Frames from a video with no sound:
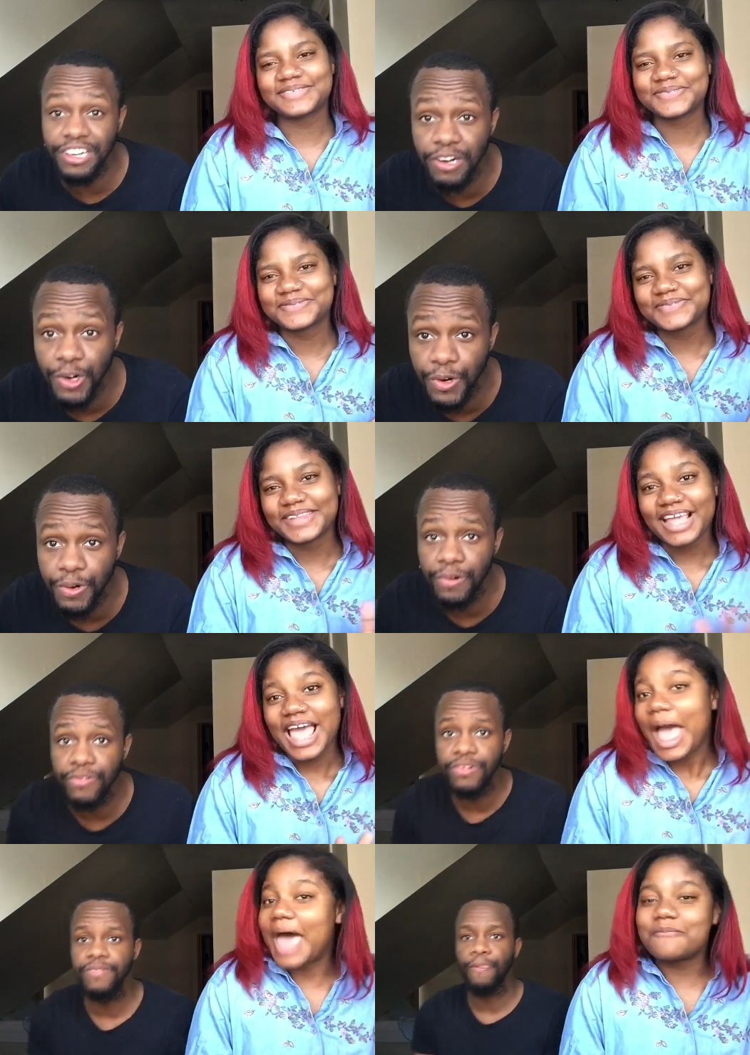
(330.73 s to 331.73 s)

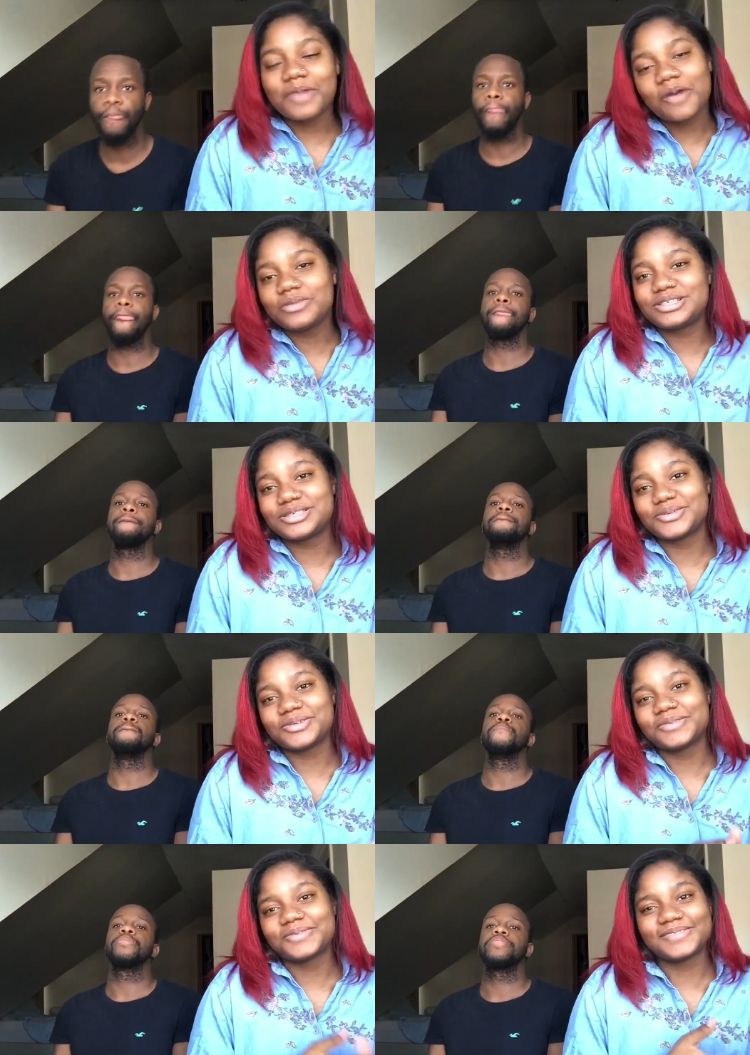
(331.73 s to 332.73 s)
Speaker 1: you. And mommy
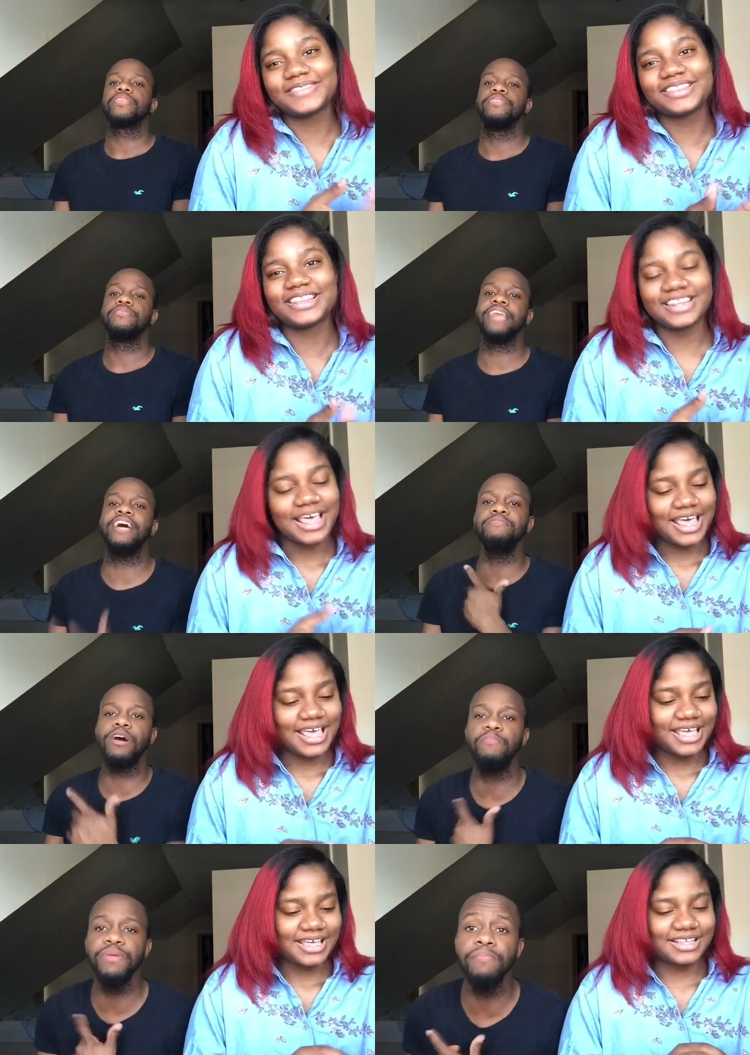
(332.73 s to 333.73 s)
too. That's
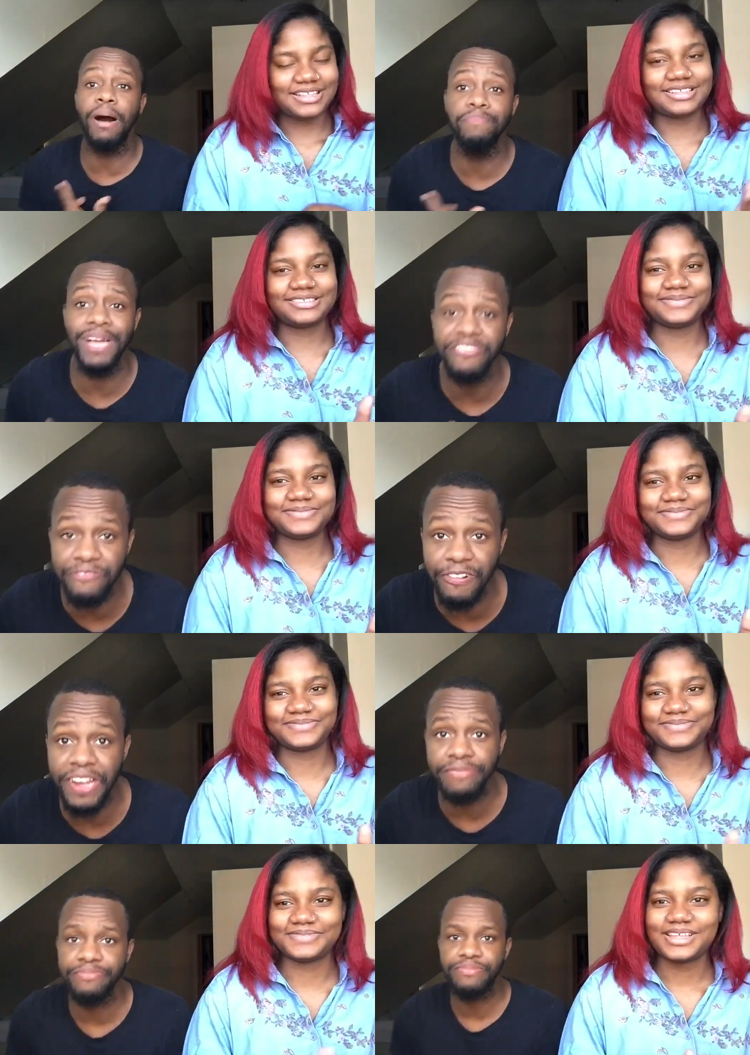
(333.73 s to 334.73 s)
gonna be my best
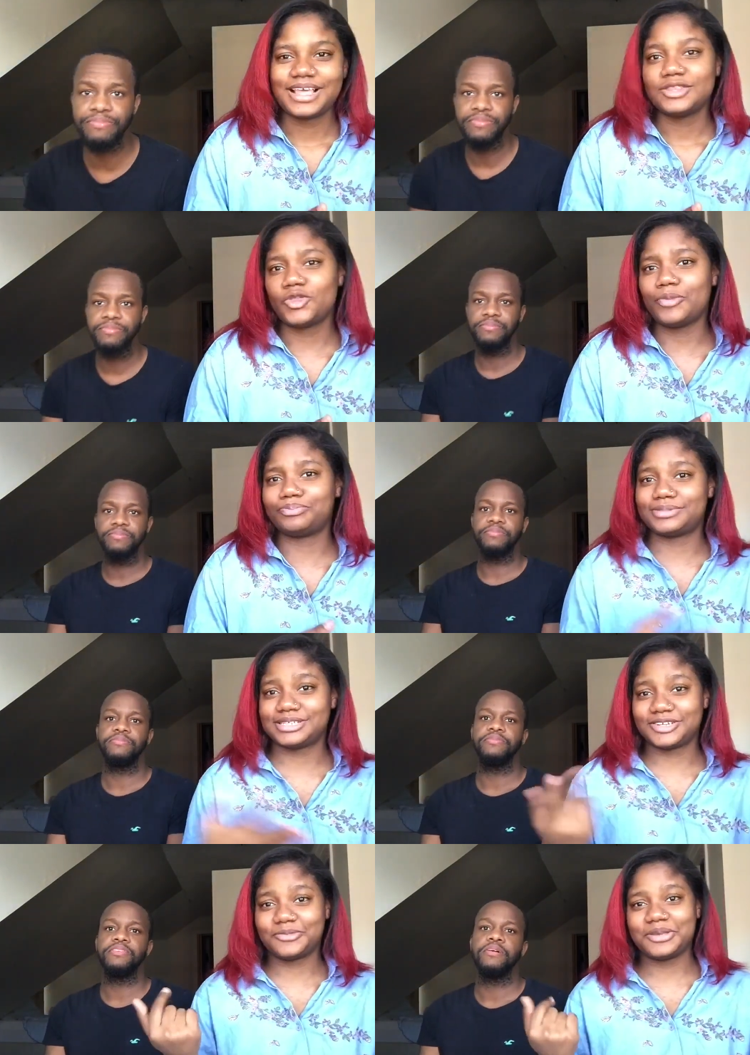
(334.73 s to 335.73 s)
friend.
Speaker 2: Nope,
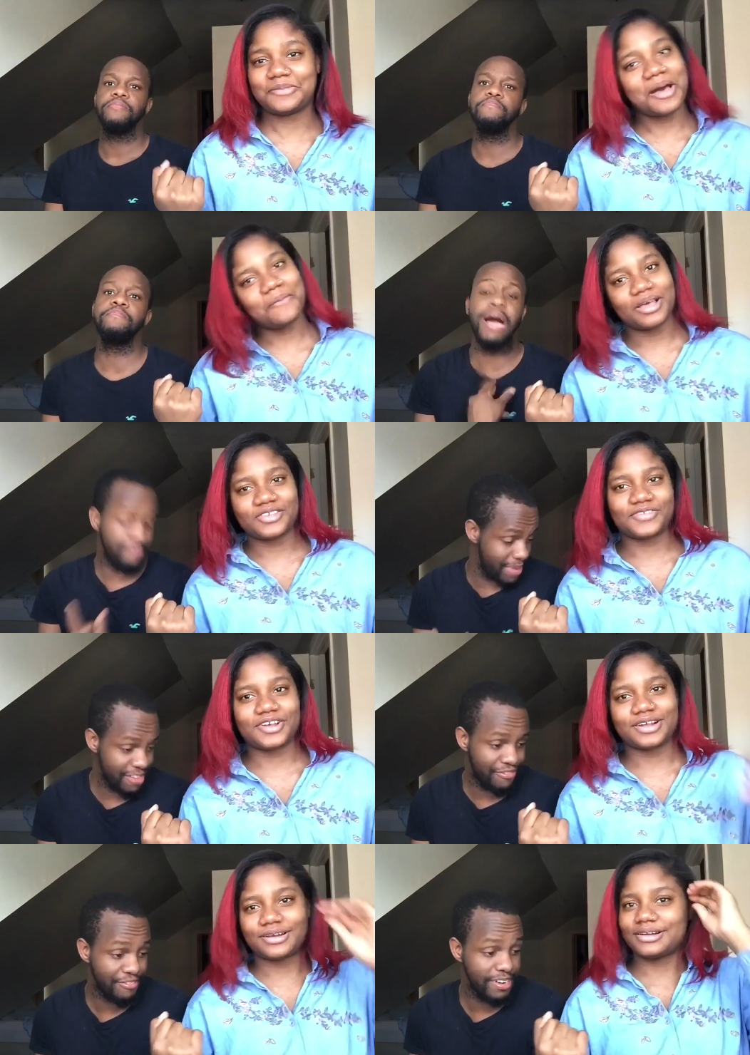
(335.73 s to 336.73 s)
that's gonna be my my best,
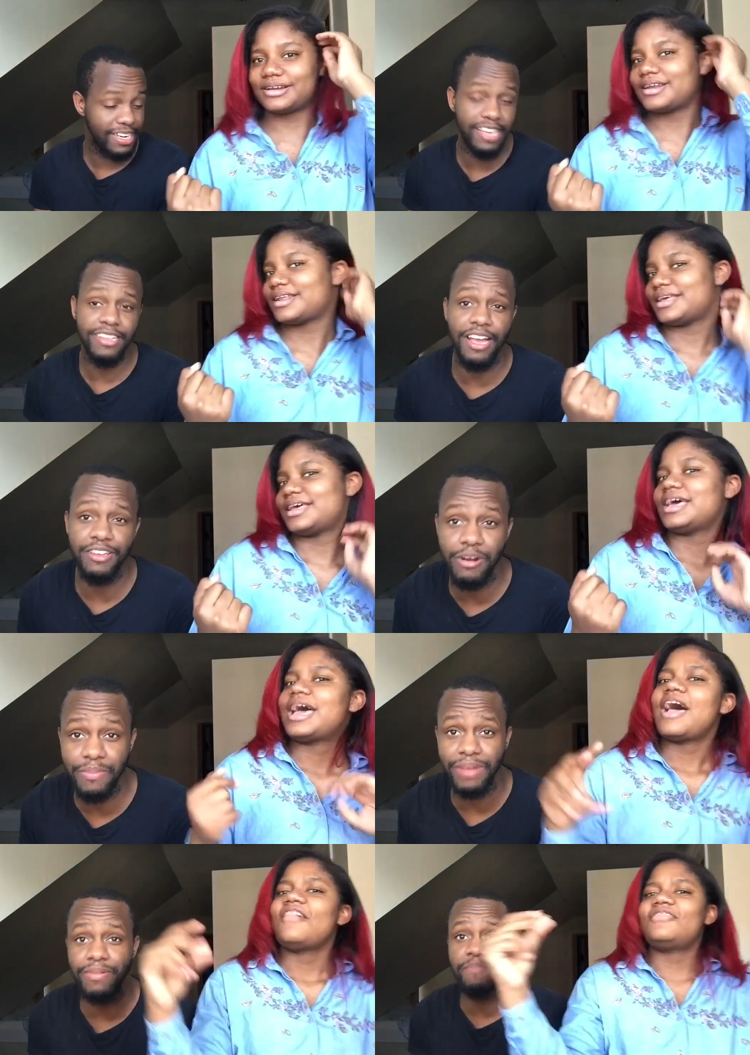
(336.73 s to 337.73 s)
best
Speaker 1: friend. friend. They not your
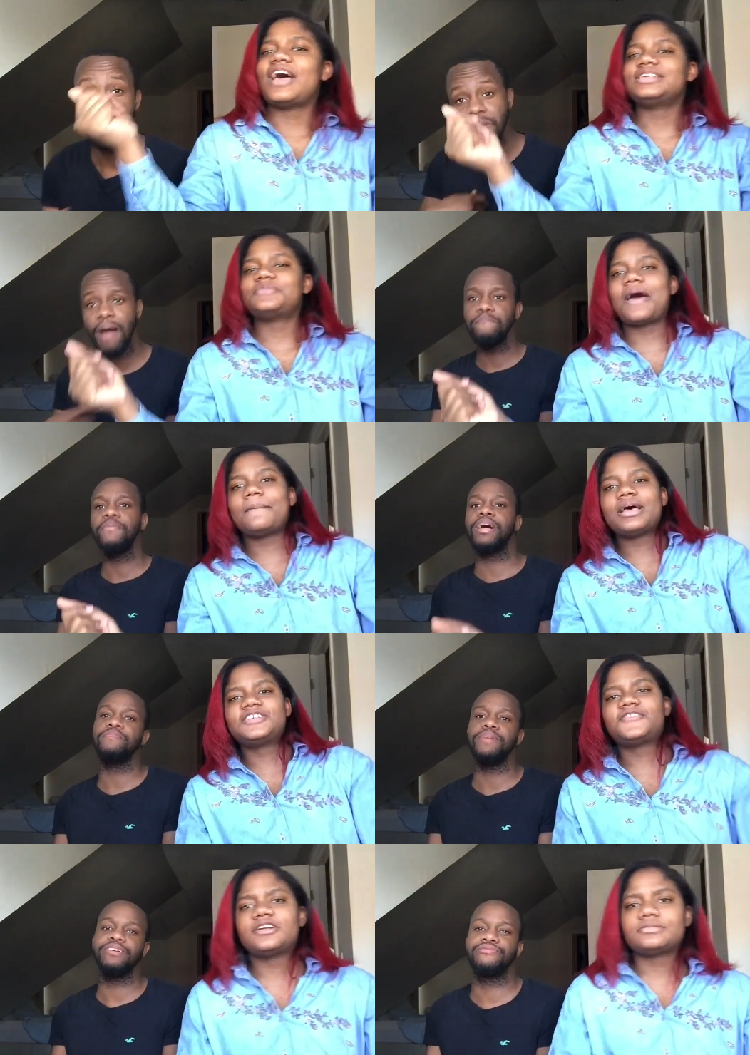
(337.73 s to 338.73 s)
best friend. That's my, my, my
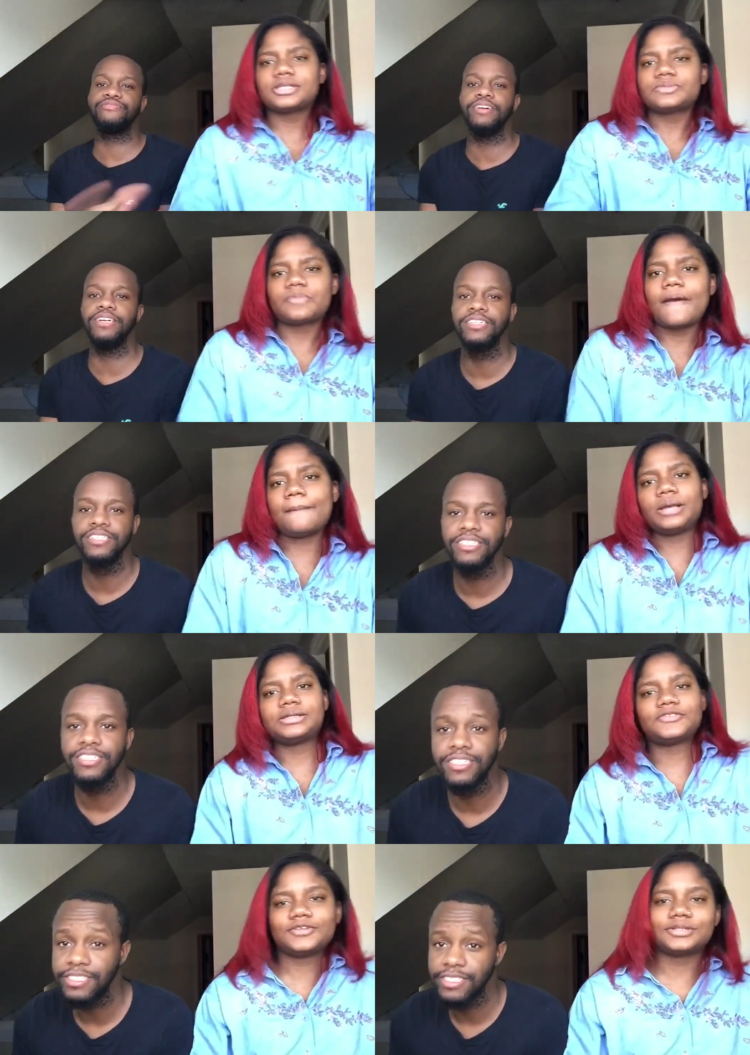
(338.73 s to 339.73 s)
best, best friend. friend.
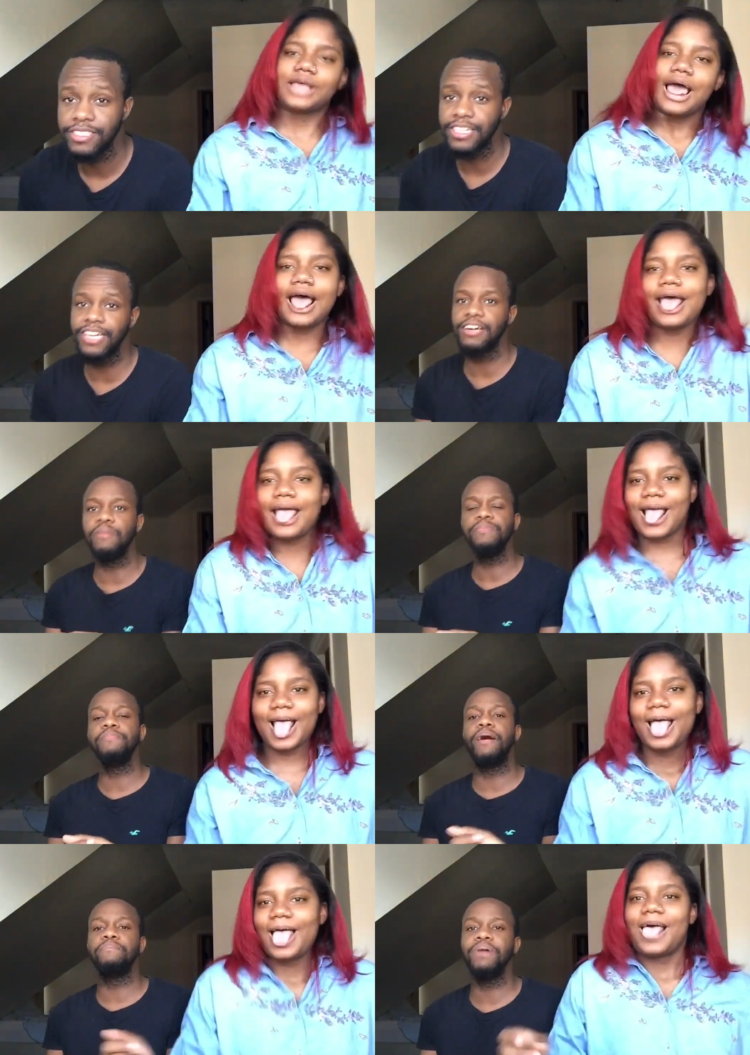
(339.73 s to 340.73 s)
That's gonna be
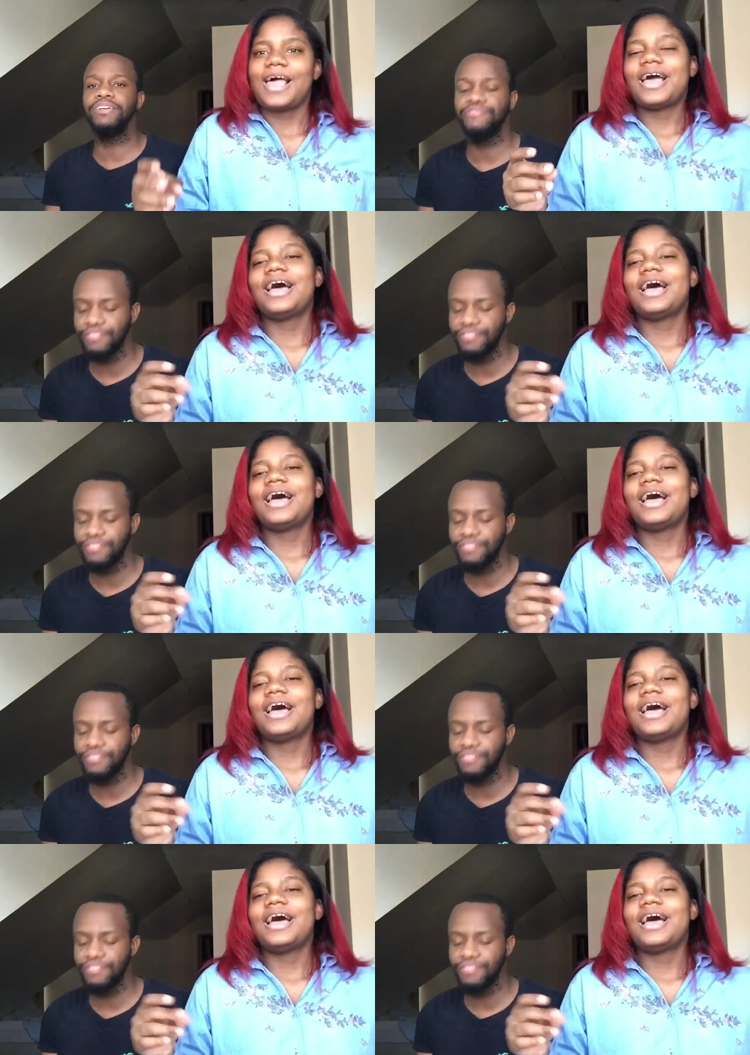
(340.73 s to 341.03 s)
my best